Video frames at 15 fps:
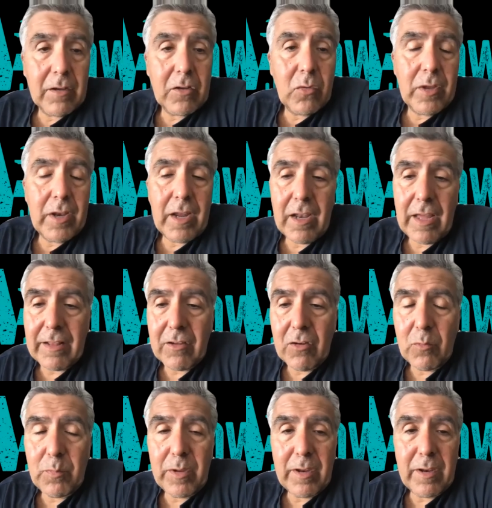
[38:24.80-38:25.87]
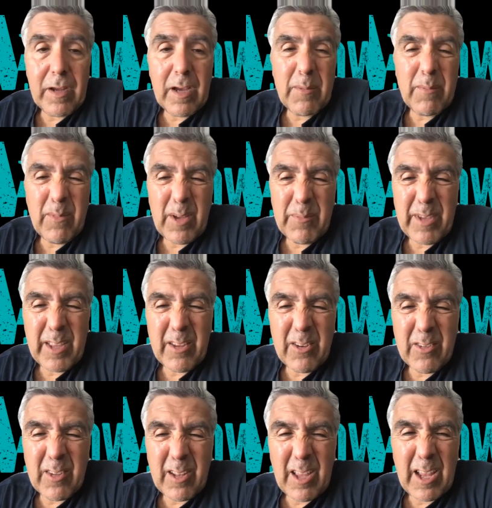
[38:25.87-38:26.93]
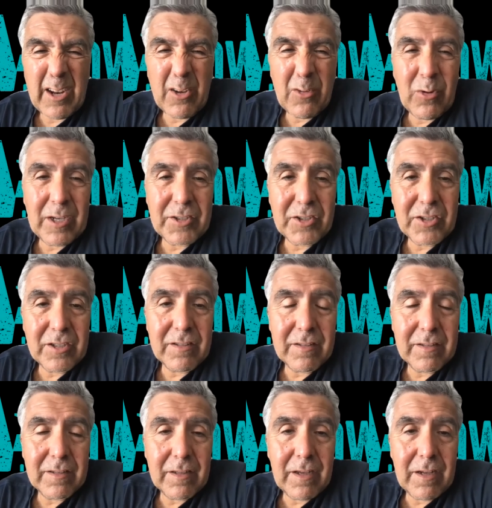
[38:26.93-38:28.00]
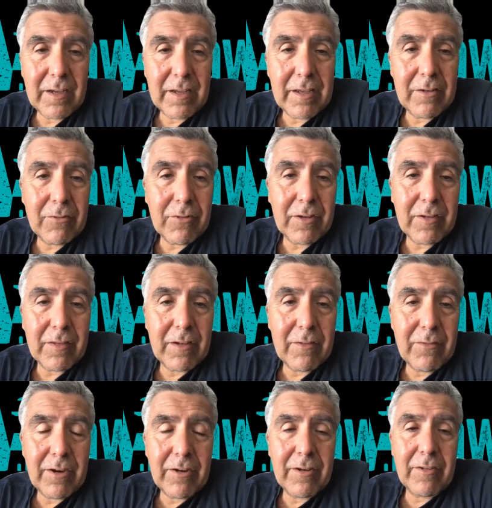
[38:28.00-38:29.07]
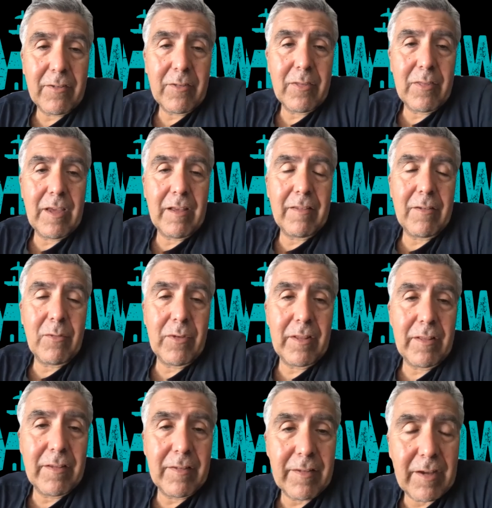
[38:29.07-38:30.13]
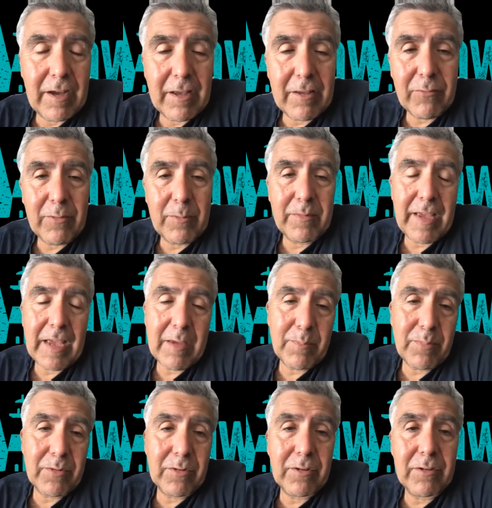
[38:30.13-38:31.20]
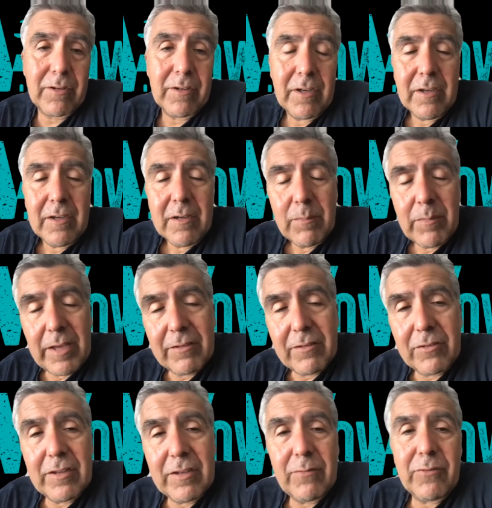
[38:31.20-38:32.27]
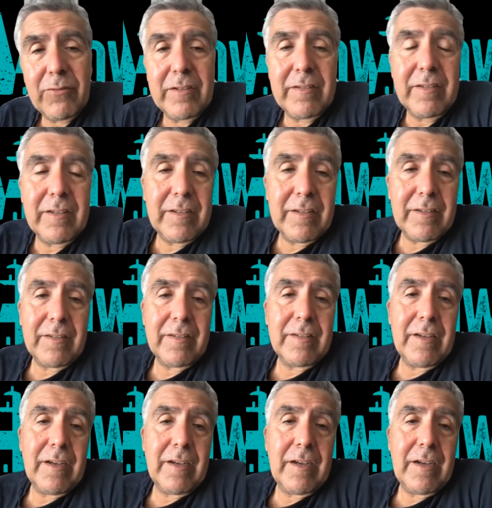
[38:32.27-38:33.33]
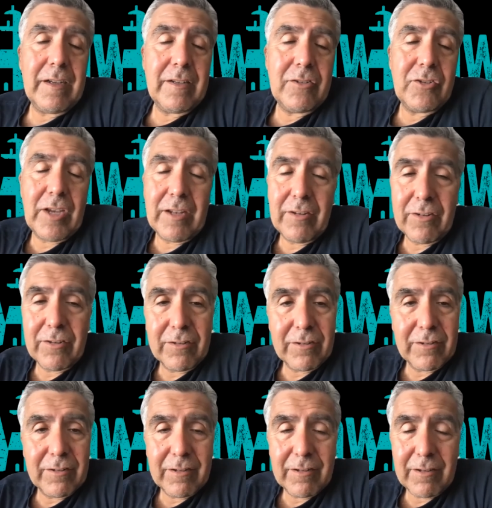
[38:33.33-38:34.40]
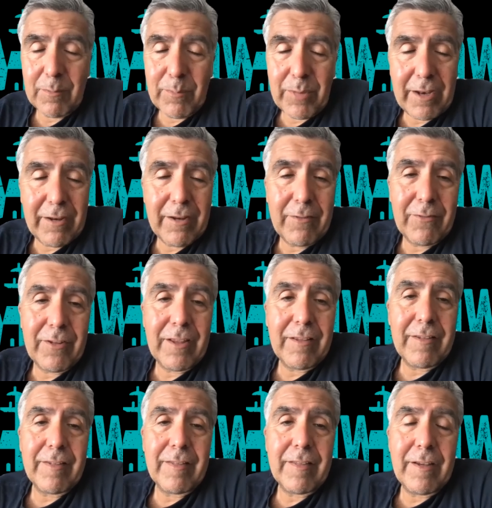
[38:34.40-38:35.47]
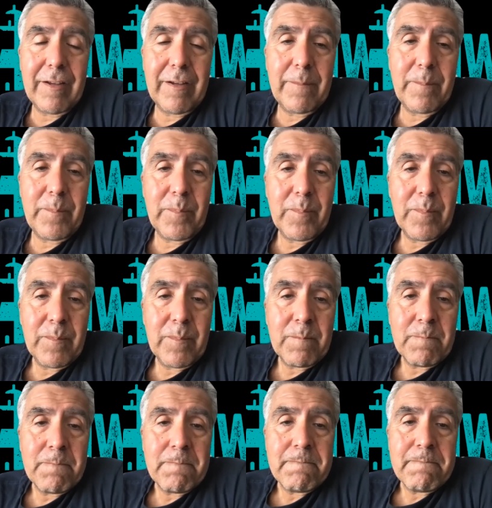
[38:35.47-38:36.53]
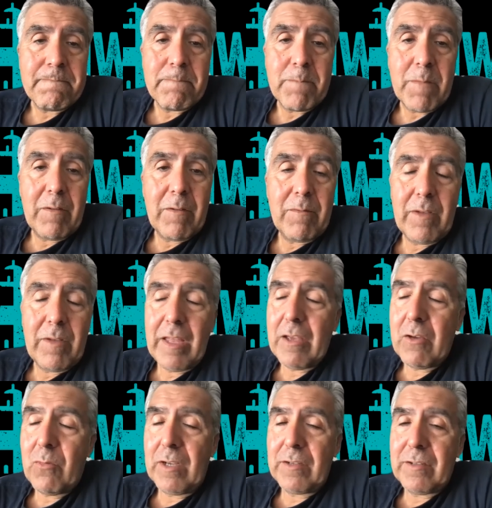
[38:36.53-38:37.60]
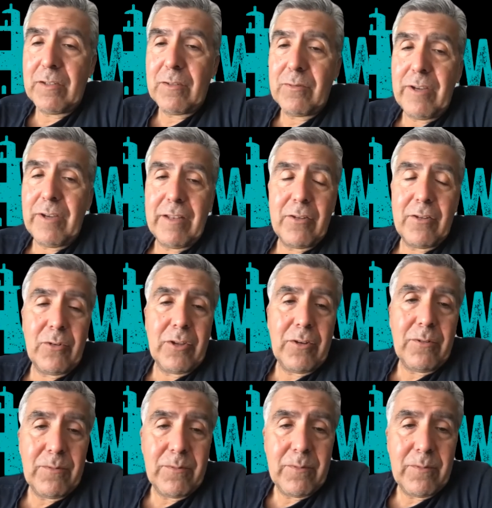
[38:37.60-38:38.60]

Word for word: Quinn, I'd like to open it up. I mean, there's a lot of questions, a lot of interest on various things that we discussed from taper, mental differences, uh, gender, competitiveness. Um, any questions for Antonio?